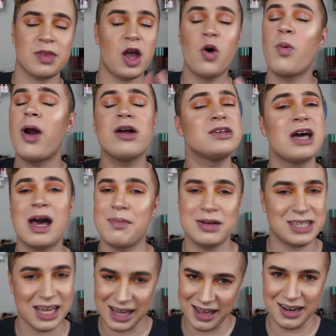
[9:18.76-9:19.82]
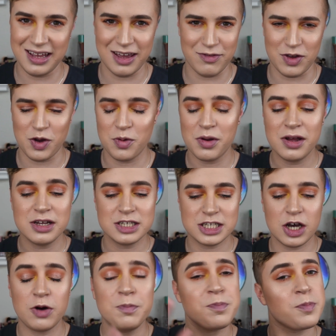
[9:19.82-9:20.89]
a wear time as I can give you.
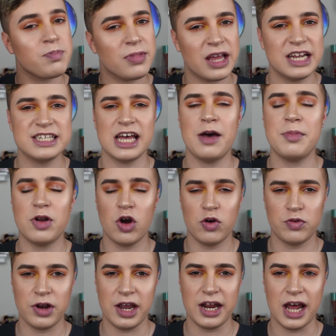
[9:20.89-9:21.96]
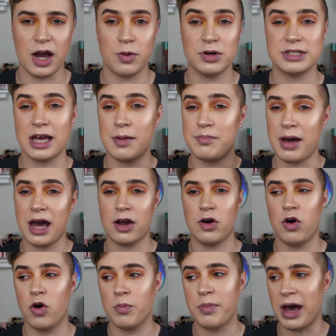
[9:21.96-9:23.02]
So it's now been over 8 hours. I'm back
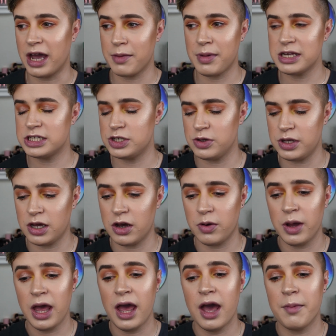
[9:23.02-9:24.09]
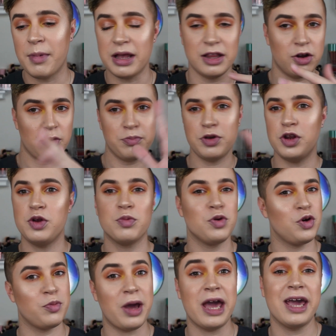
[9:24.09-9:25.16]
home, back in my studio, my little beauty
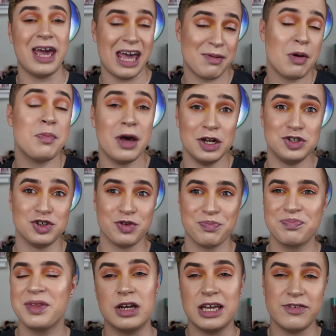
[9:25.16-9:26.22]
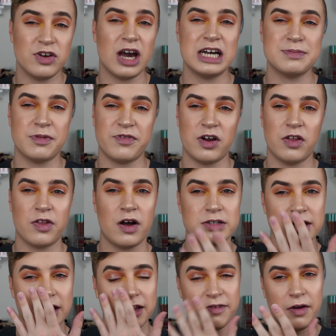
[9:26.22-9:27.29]
room, aka my bedroom. I'm gonna give you guys my final
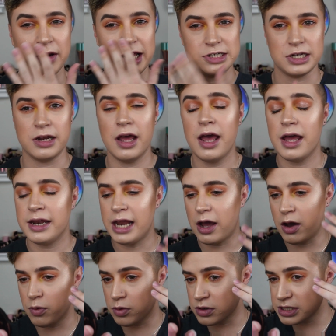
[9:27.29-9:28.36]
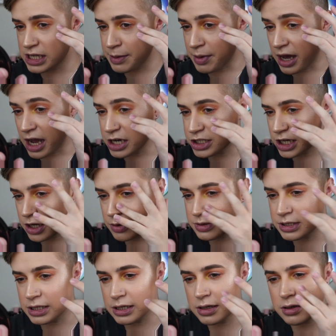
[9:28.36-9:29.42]
thoughts on the foundation. Now, I will say my eyeshadow
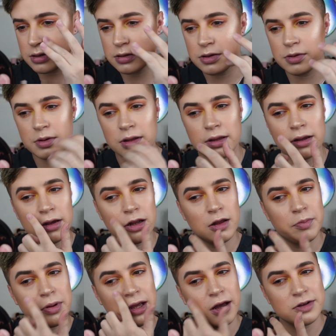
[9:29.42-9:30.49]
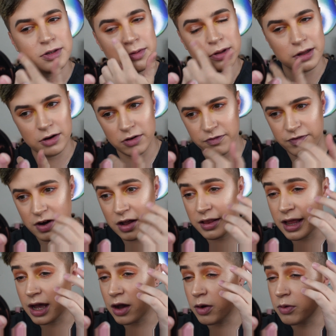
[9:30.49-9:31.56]
did do a little bit of some glitter
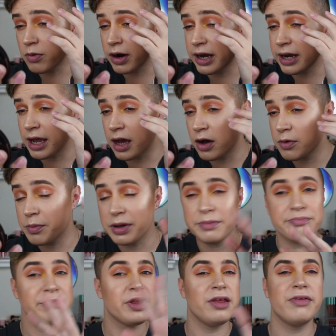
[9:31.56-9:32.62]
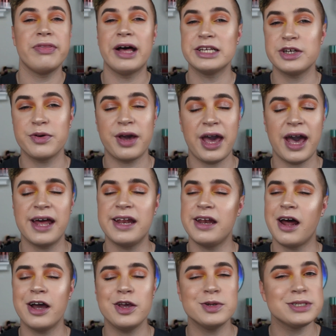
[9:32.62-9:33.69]
fallout right now, but that's okay. I did
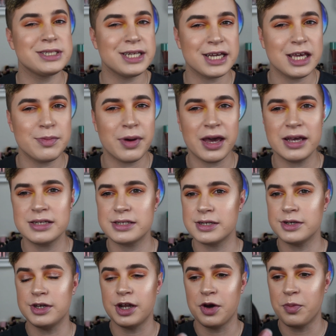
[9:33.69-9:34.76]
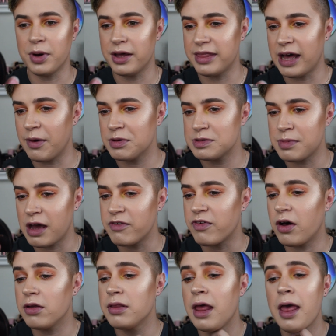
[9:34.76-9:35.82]
not use a sticky base, so you know what? That was my
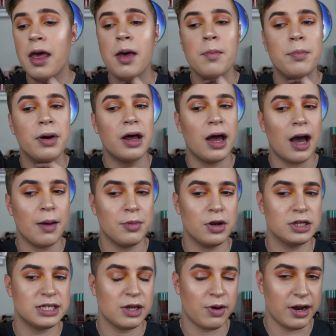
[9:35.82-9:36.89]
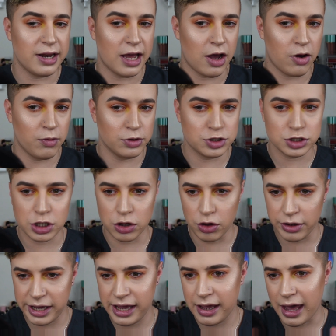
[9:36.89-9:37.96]
fault. But I'm gonna say right now, just
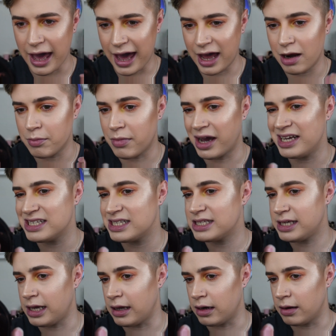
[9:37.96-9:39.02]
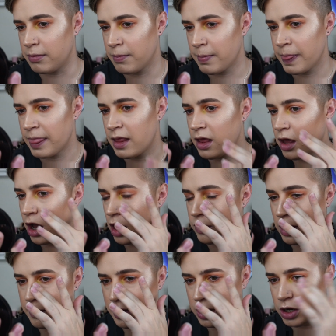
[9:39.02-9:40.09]
looking at my skin,
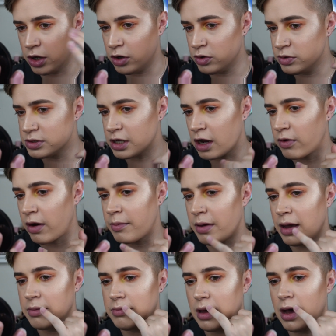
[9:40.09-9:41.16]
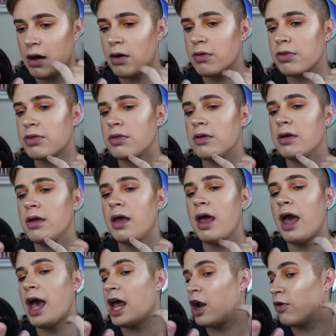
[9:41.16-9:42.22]
around my nose, around my mouth,
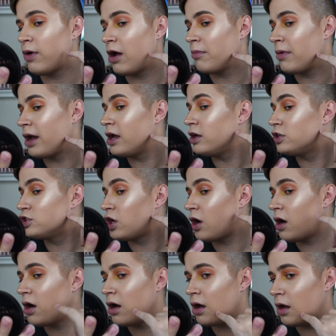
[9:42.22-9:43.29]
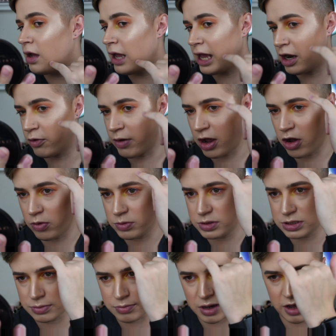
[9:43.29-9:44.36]
and around my jaw, and
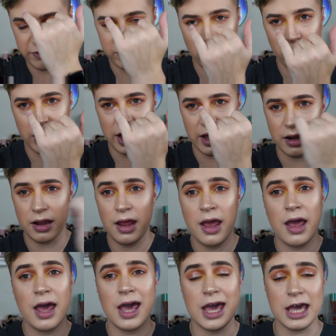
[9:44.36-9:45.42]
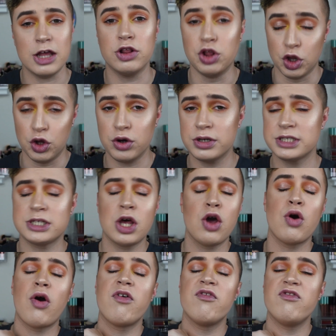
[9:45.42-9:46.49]
around my forehead, it looks
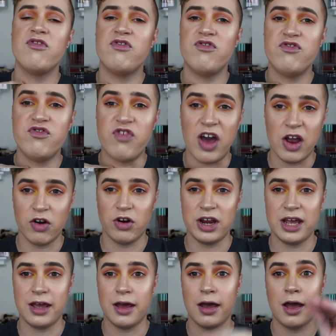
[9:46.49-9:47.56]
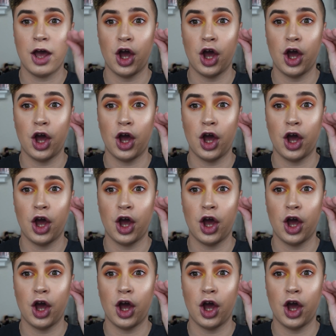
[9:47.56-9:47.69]
very